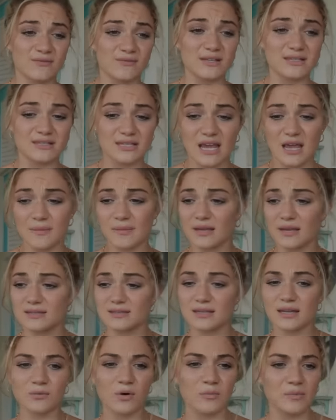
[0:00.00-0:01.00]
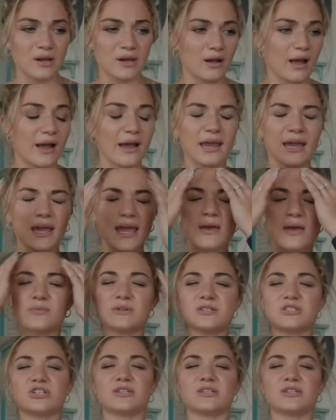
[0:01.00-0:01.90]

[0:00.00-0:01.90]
this day because then it won't be like it was